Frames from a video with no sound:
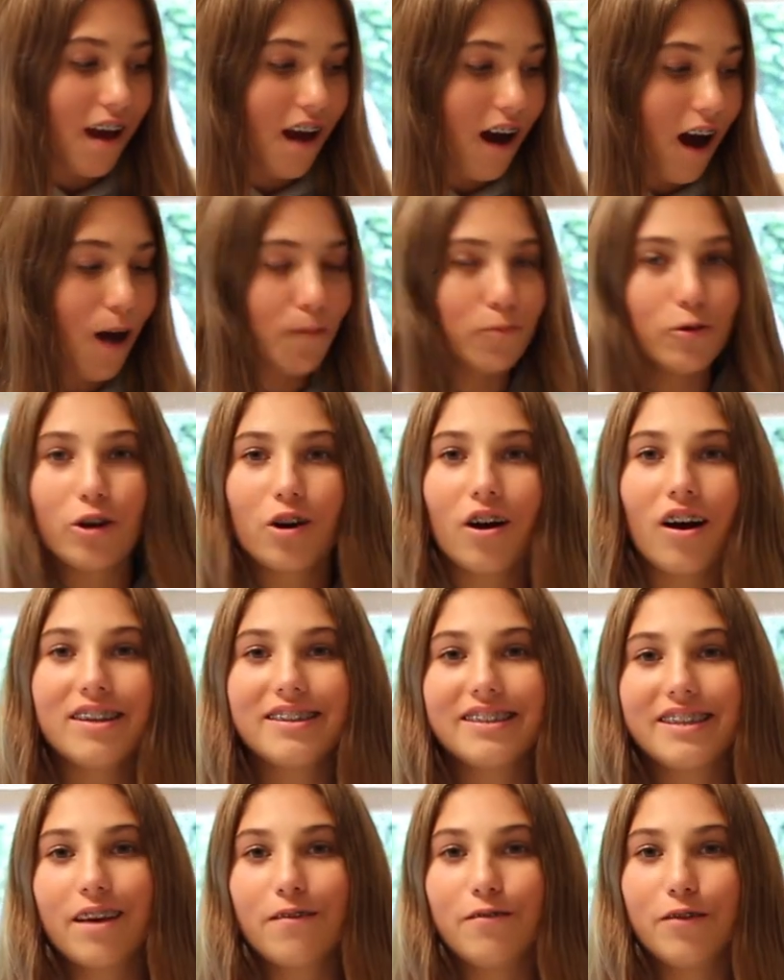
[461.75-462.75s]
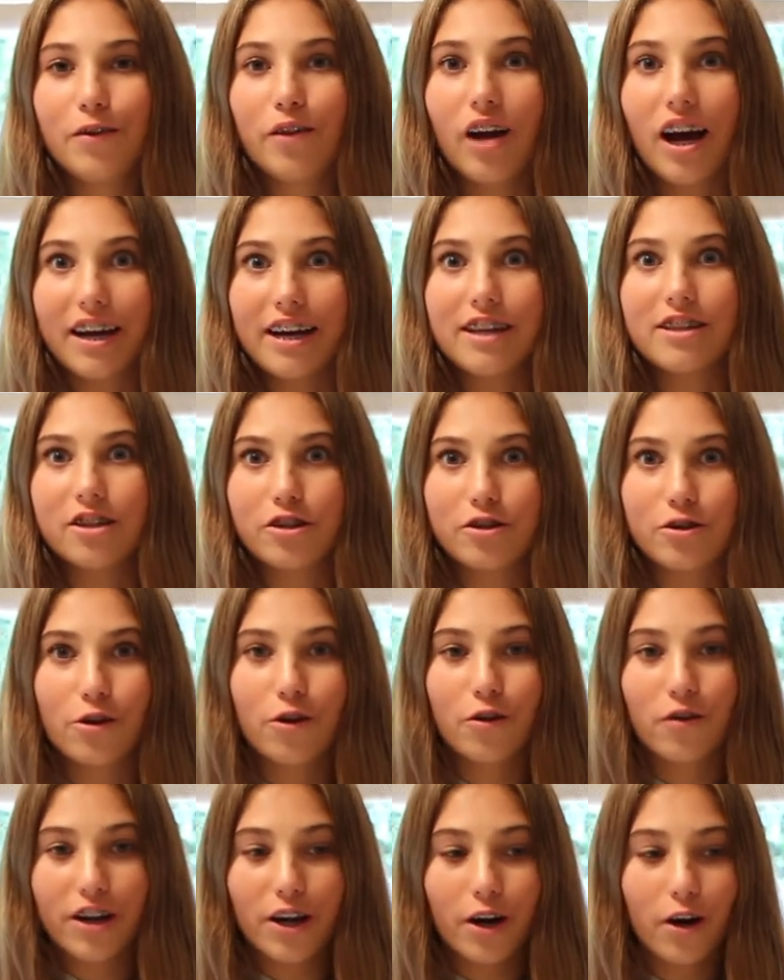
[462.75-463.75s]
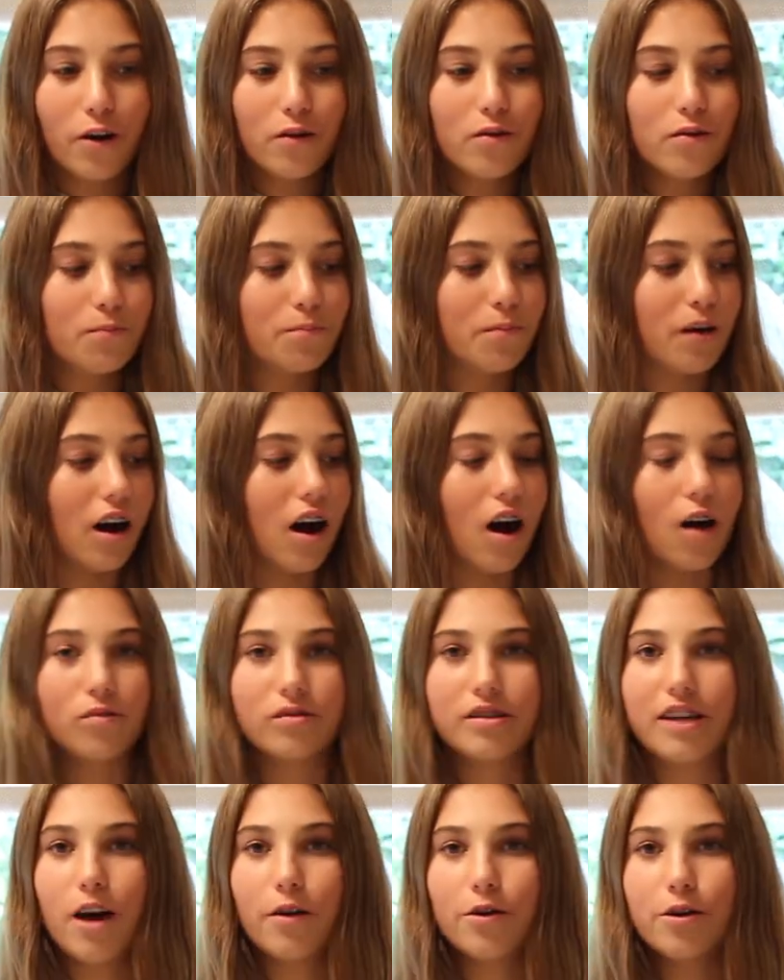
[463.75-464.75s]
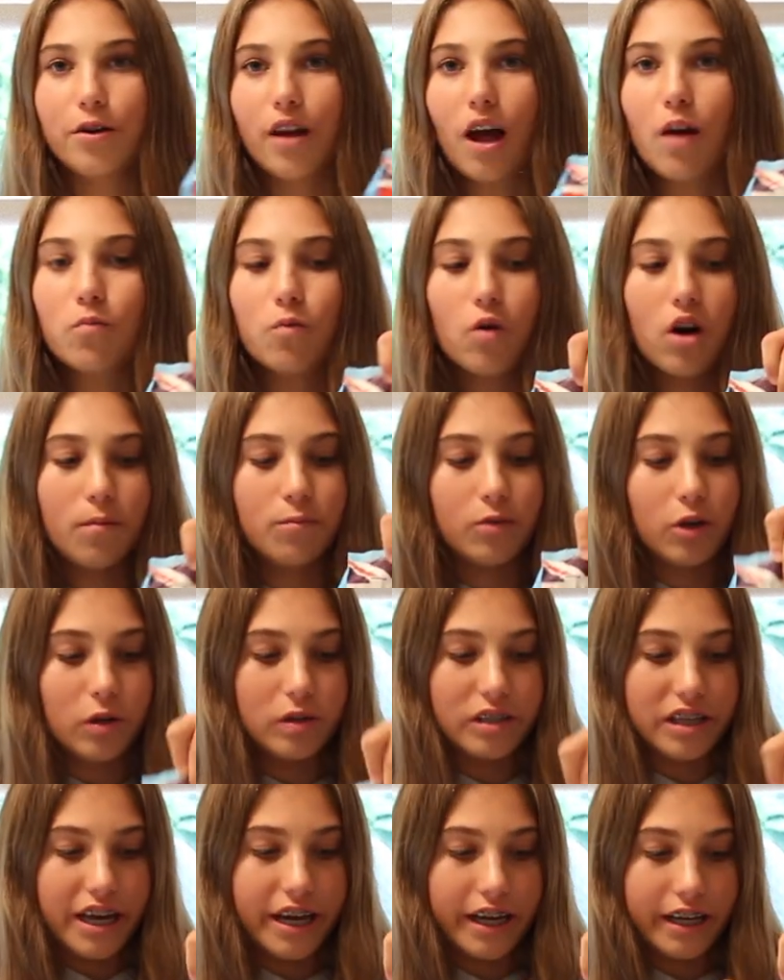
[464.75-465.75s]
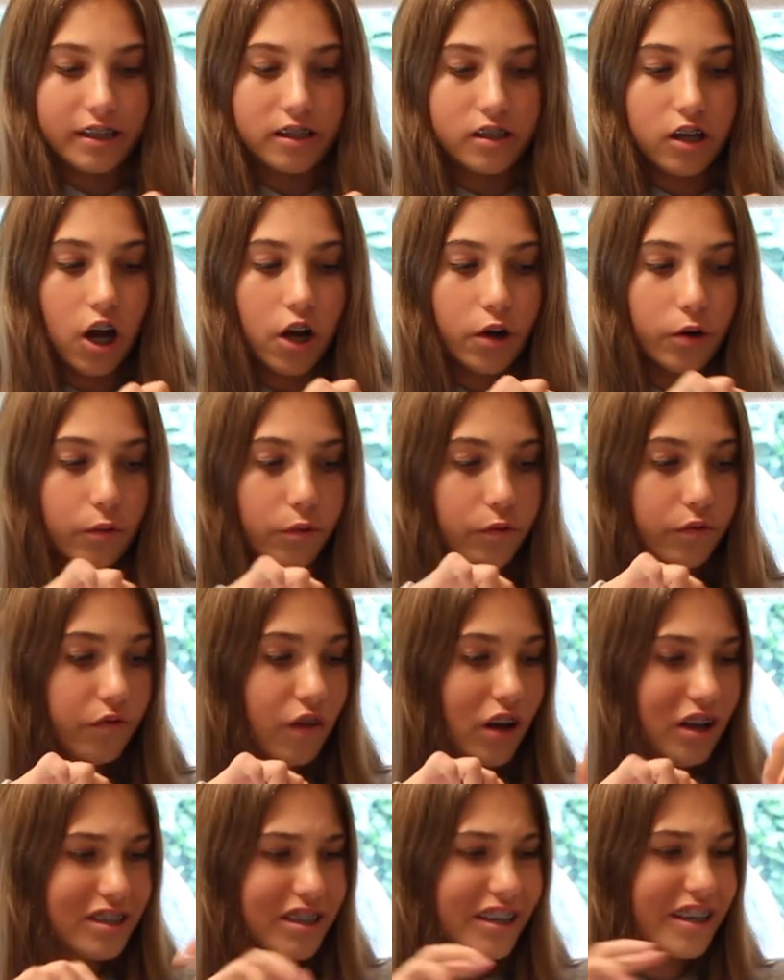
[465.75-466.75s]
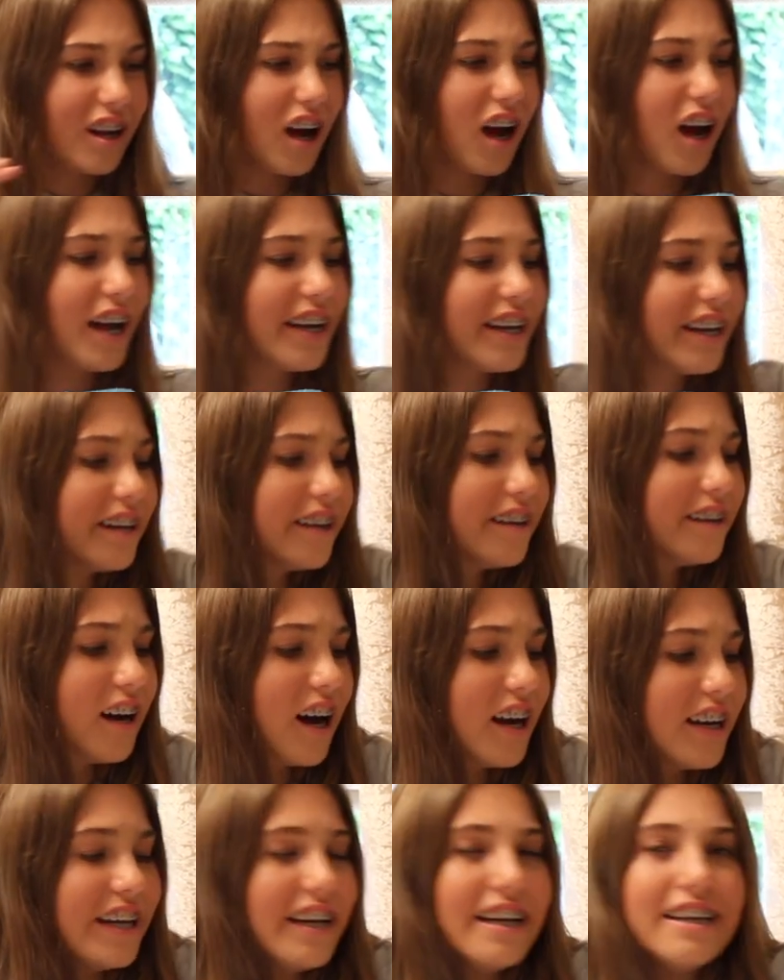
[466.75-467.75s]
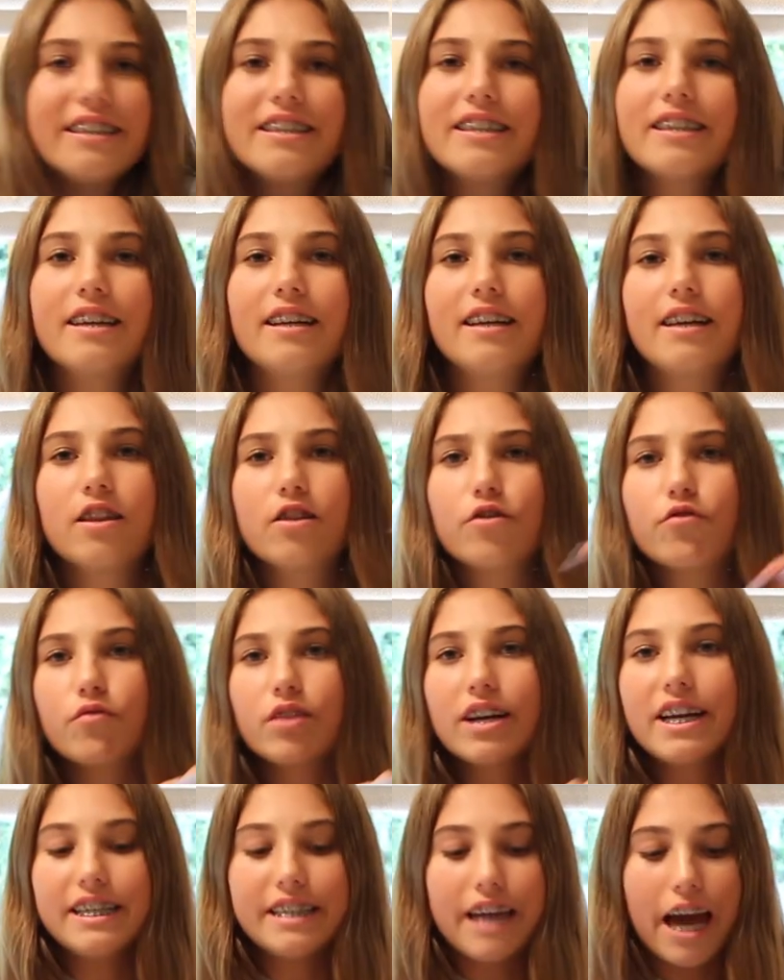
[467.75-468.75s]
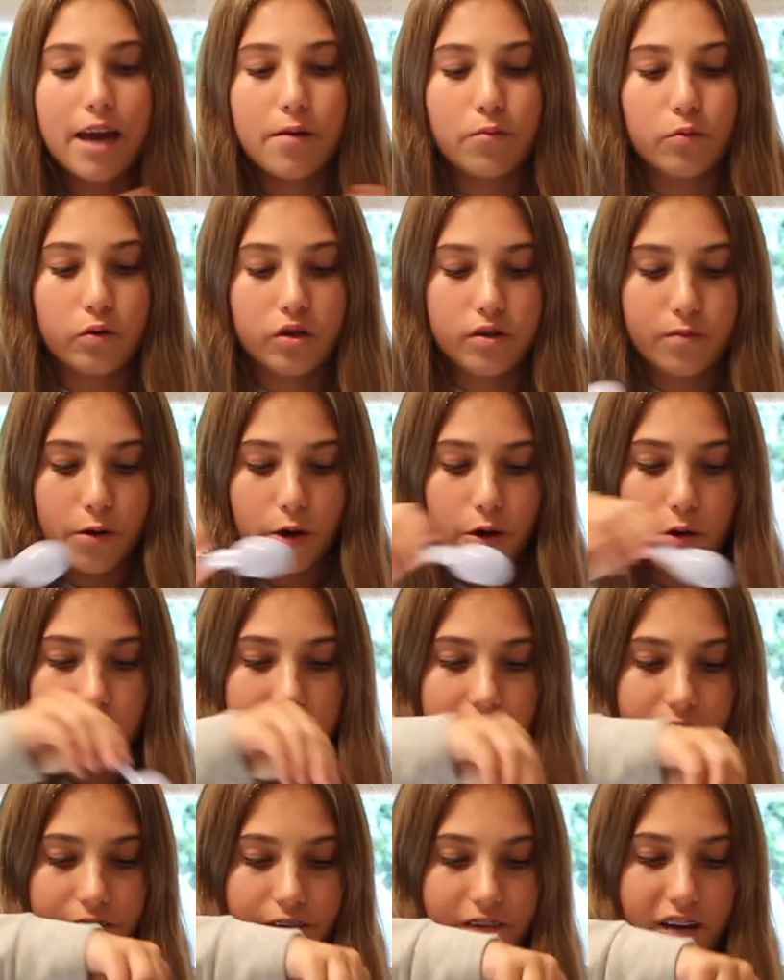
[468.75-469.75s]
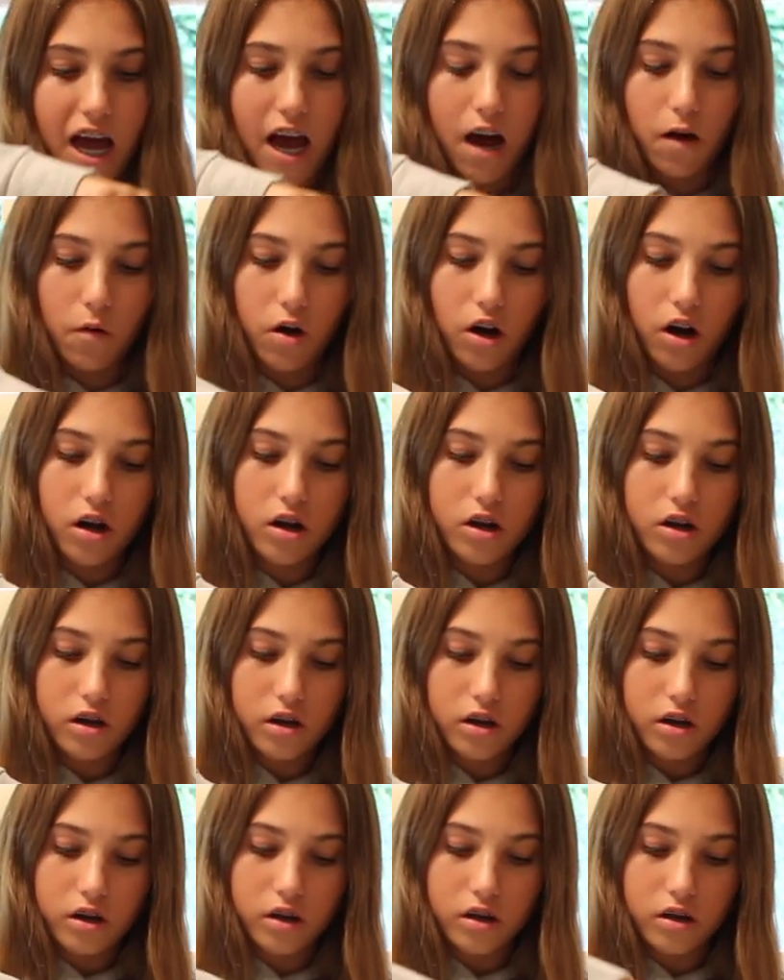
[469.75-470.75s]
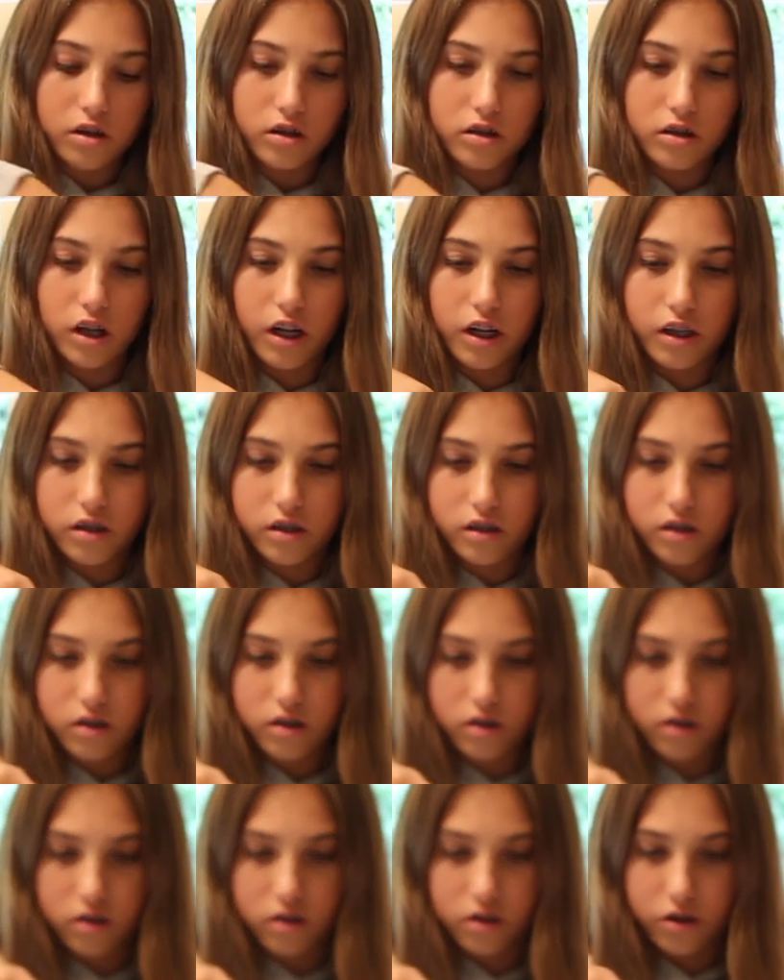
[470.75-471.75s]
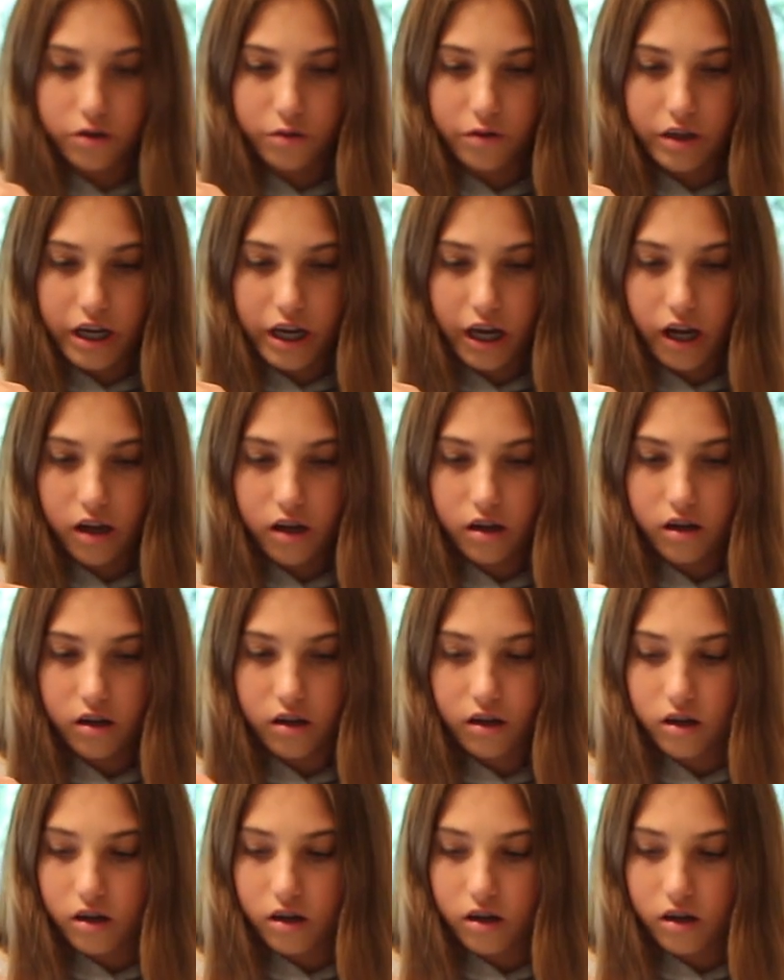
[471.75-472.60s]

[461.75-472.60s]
I'm not going to give you like a tutorial, but I'll tell you like what I'm using. So firstly, like I need 3 tablespoons of flour. So let's do that.